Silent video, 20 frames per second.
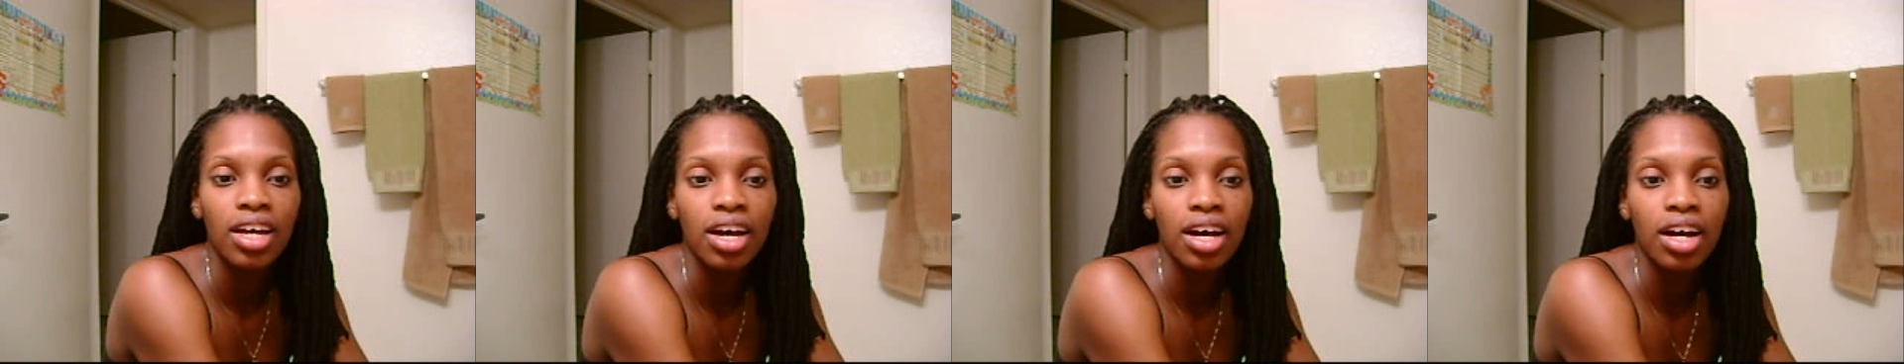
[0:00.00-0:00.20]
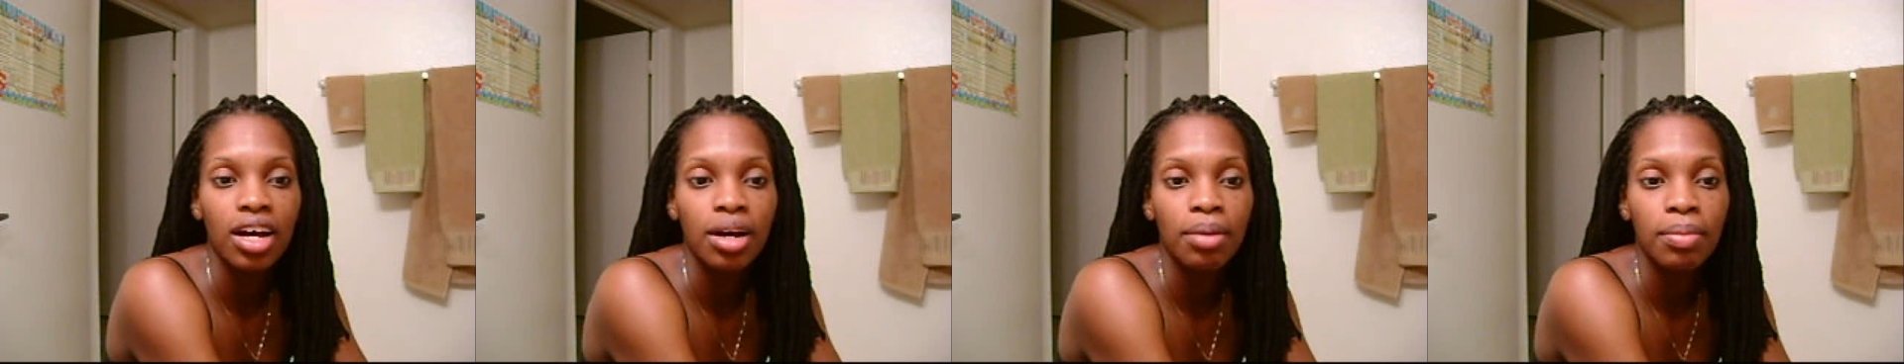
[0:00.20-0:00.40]

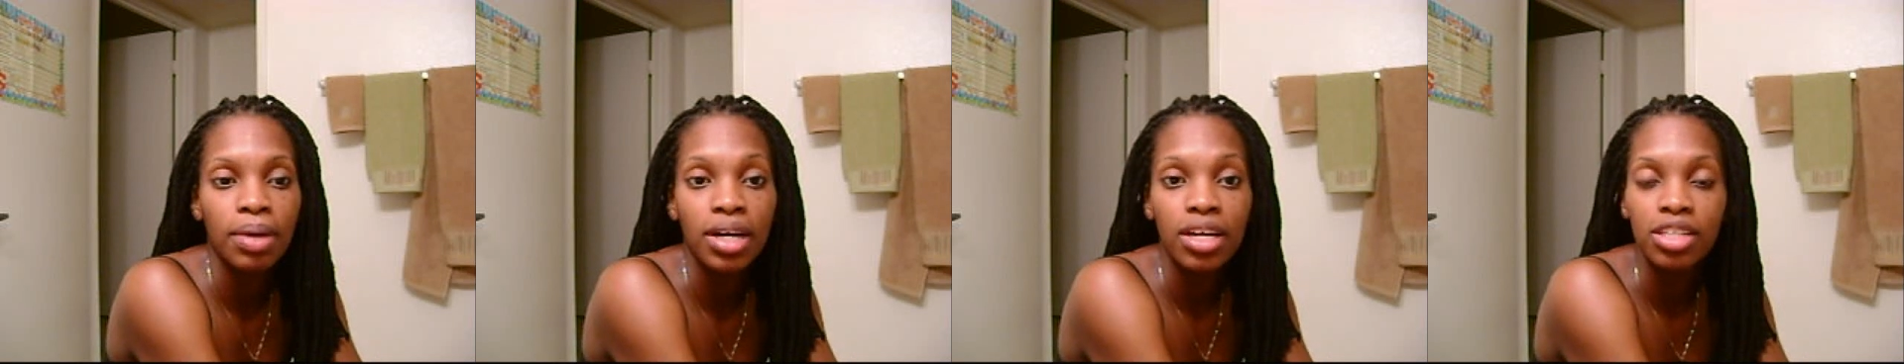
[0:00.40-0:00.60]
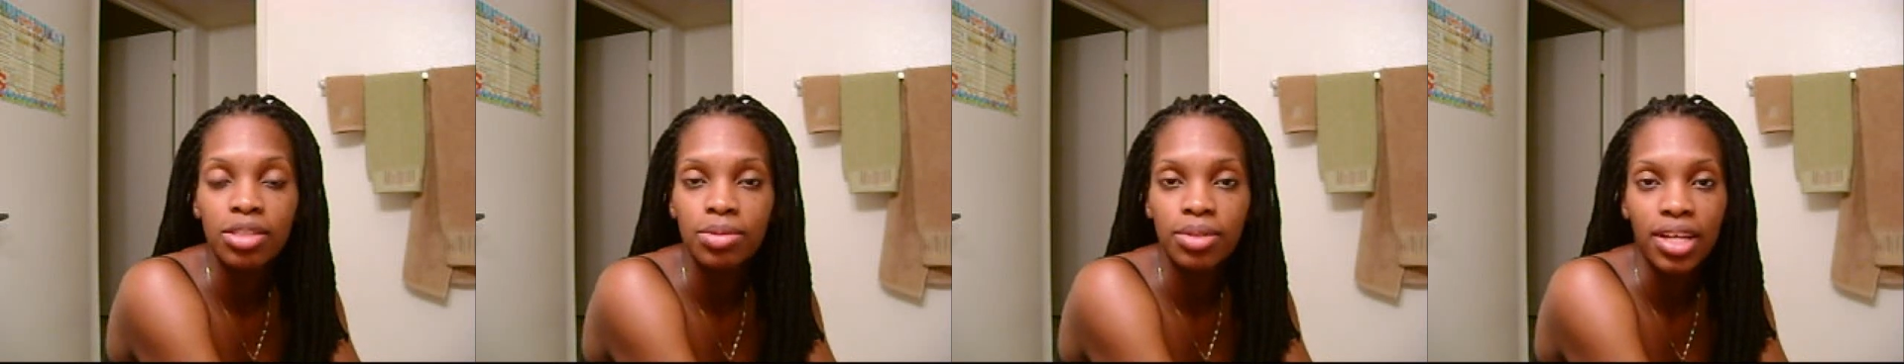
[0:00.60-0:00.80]
Um, my
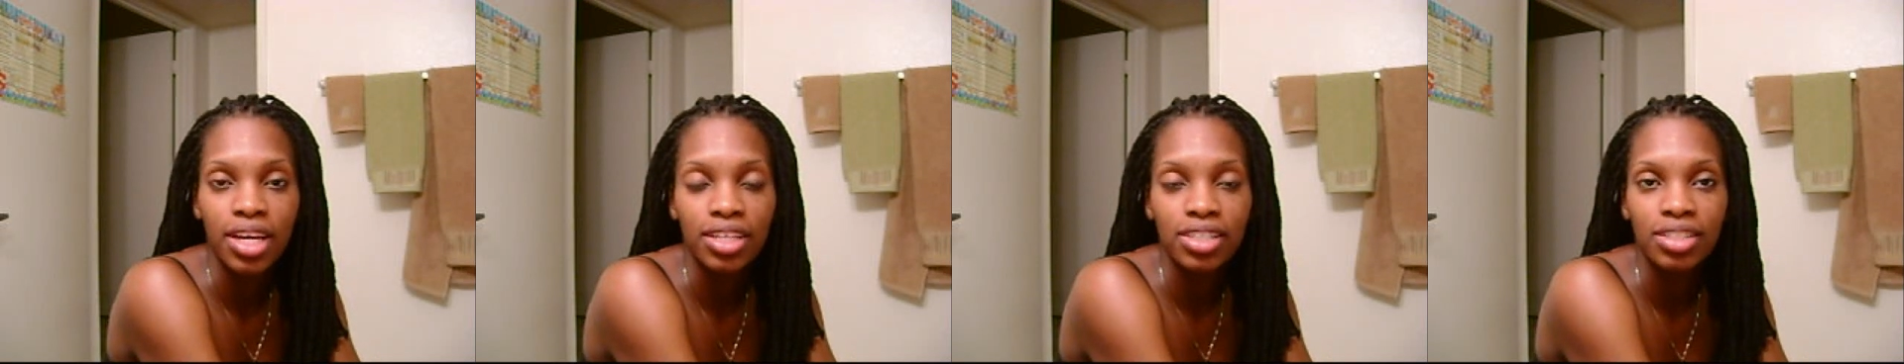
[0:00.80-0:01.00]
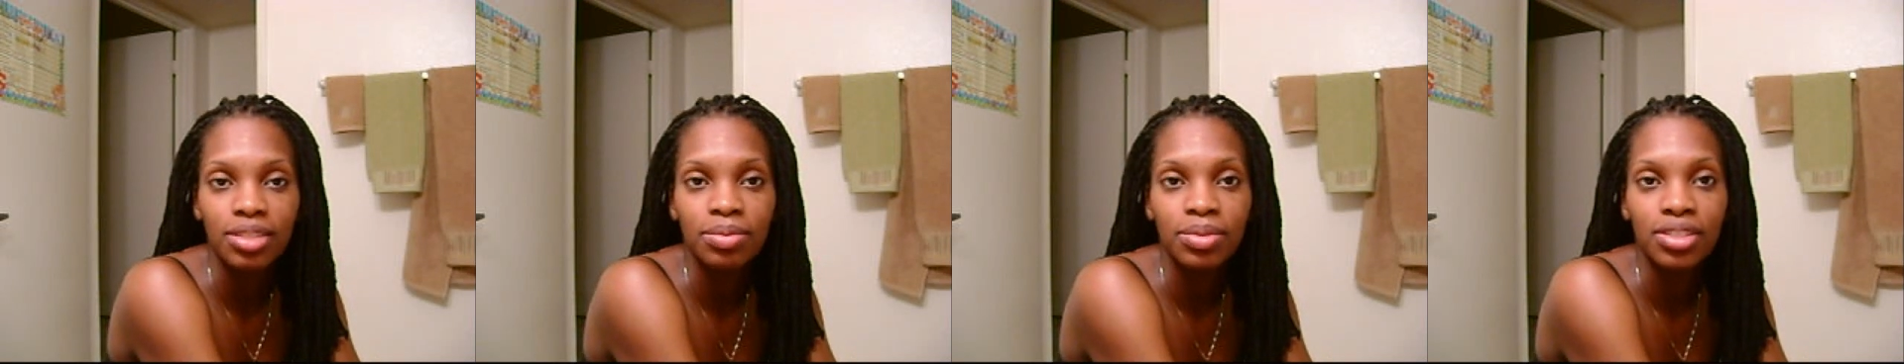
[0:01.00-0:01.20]
husband
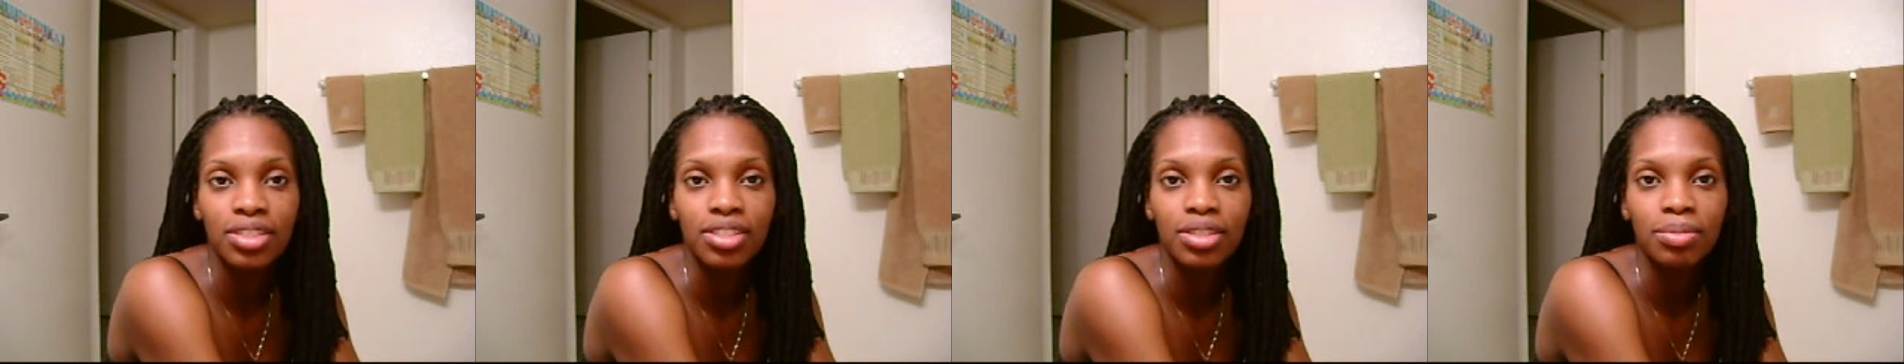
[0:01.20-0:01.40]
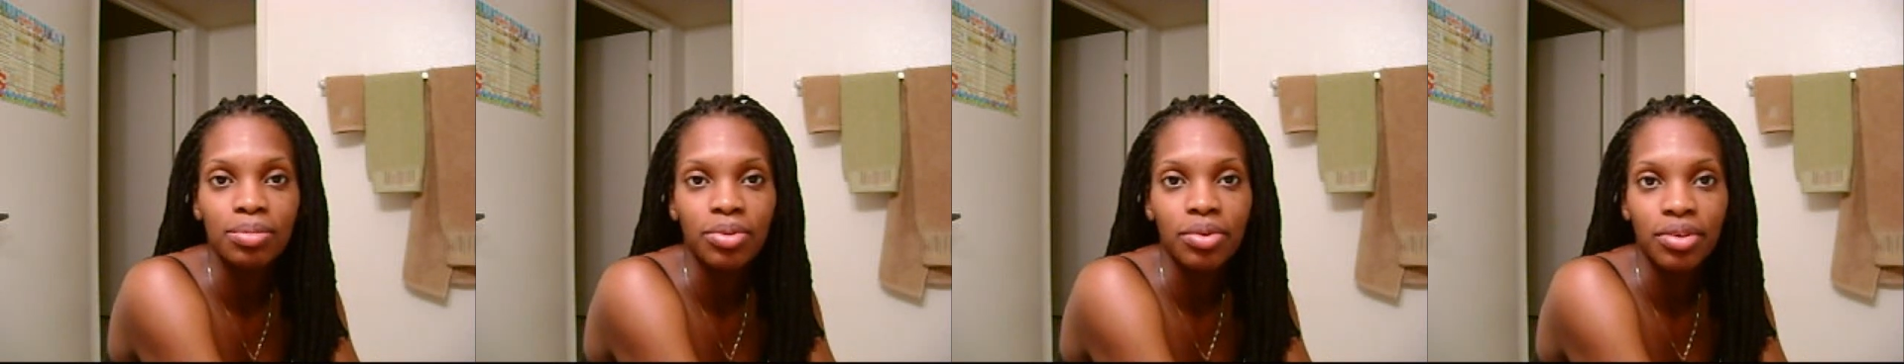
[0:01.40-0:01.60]
liked it, which
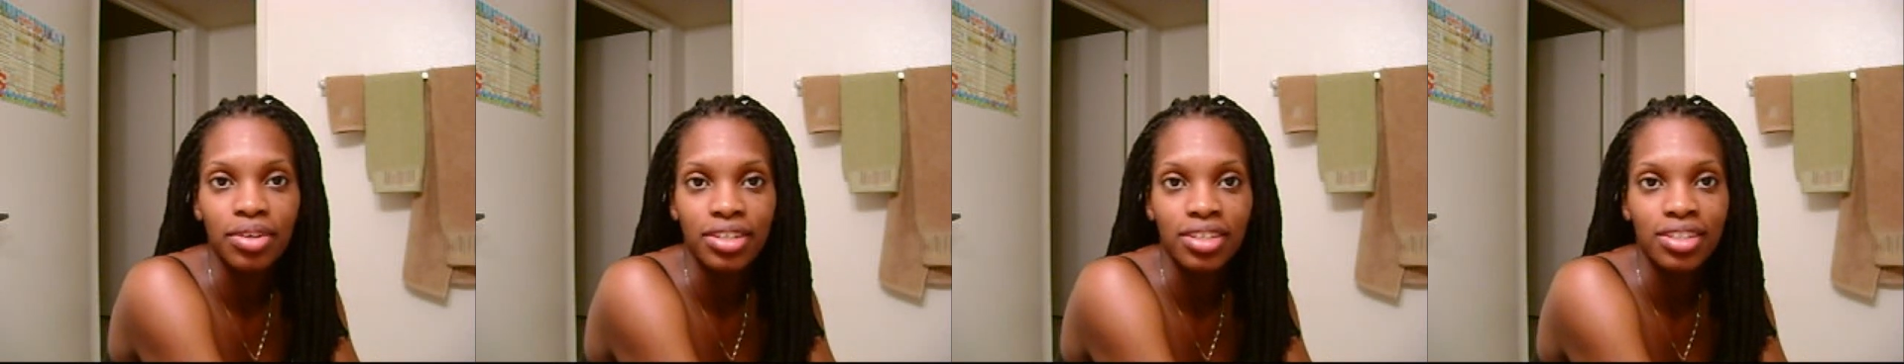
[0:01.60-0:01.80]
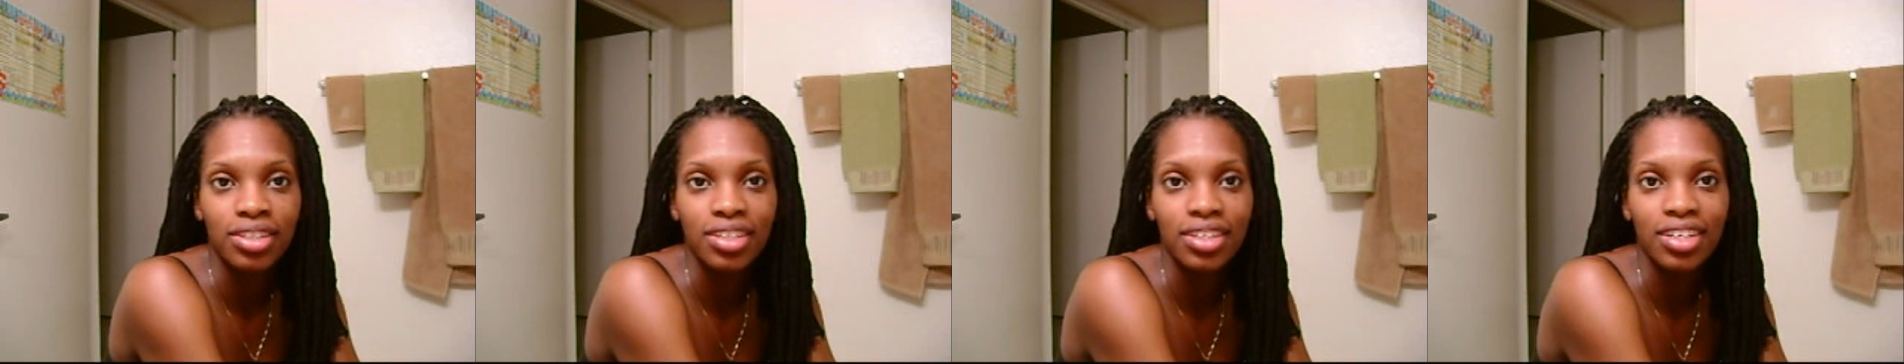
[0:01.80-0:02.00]
is
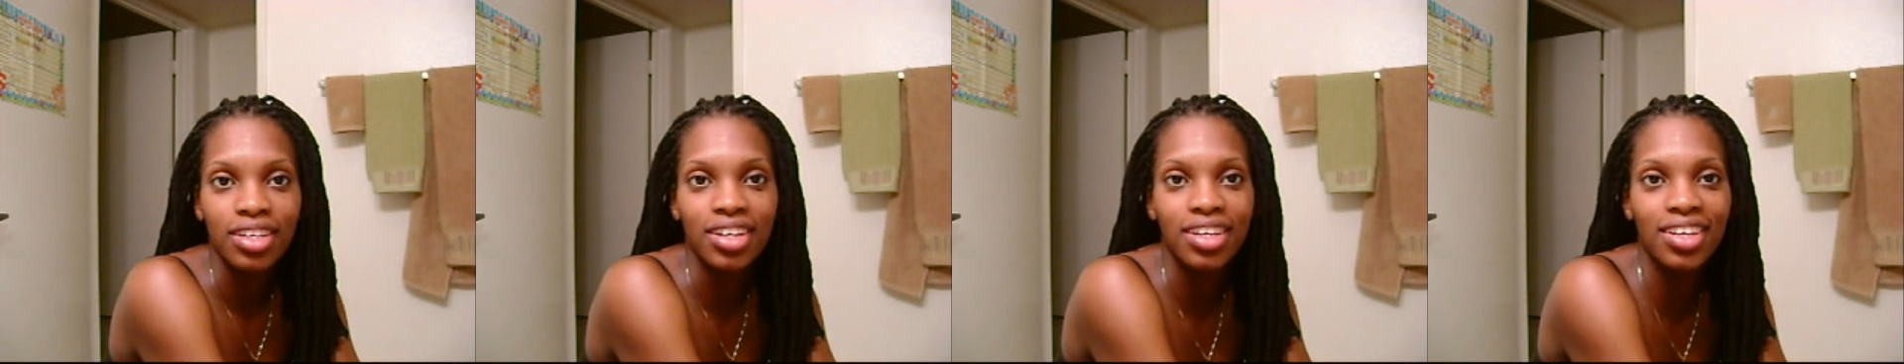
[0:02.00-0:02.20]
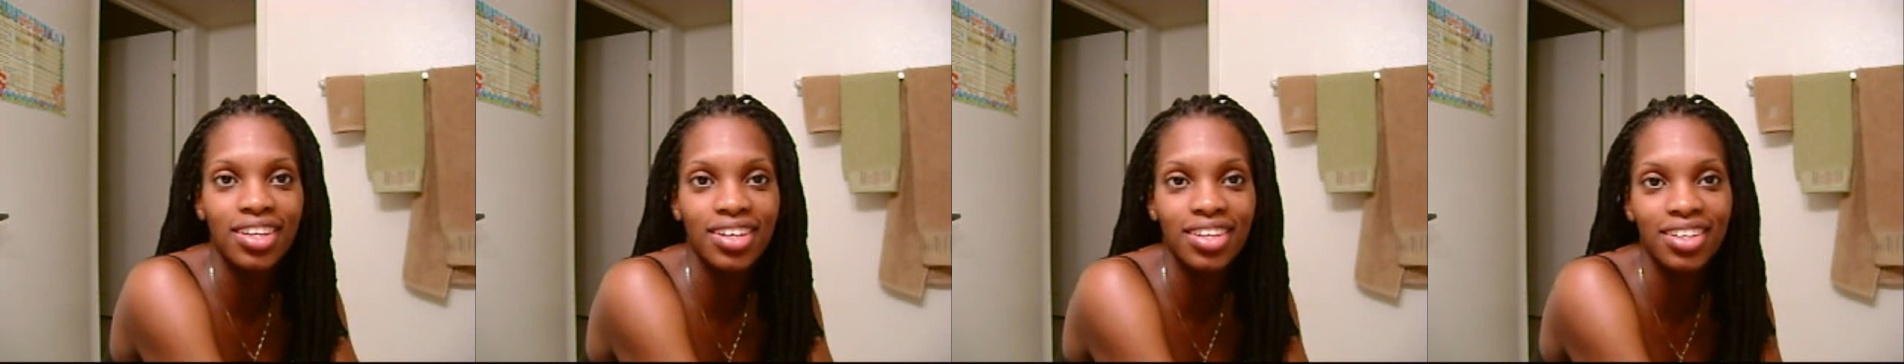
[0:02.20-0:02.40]
important
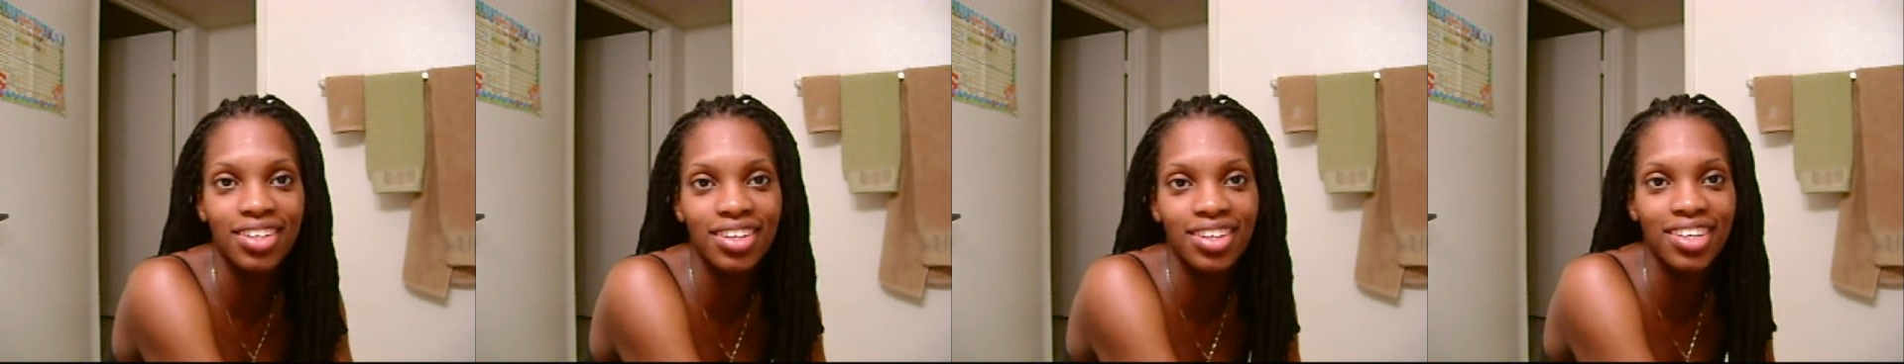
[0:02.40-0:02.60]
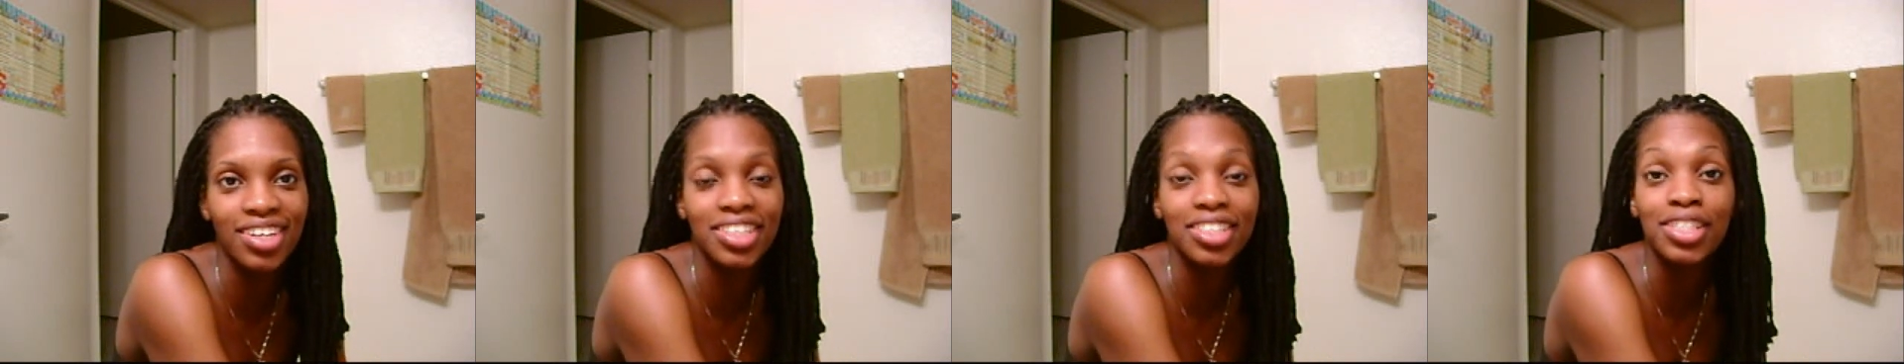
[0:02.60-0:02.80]

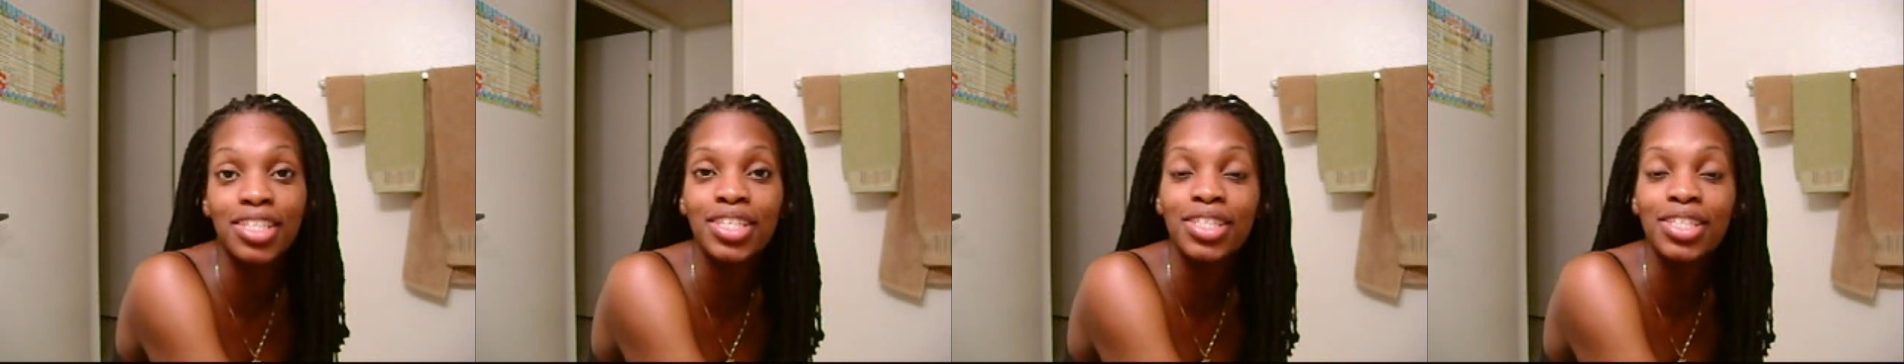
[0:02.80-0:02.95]
because